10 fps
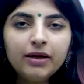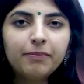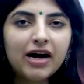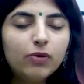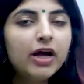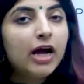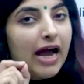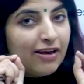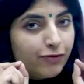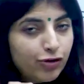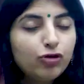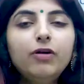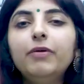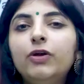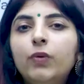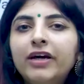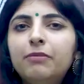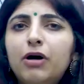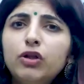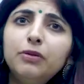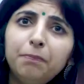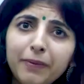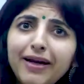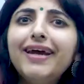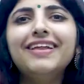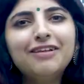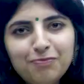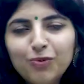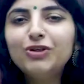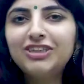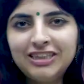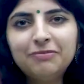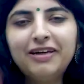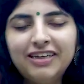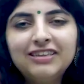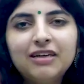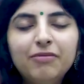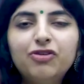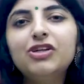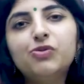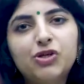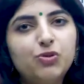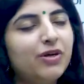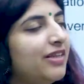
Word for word: about and we should be knowing about the pre and the post-independence commissions which were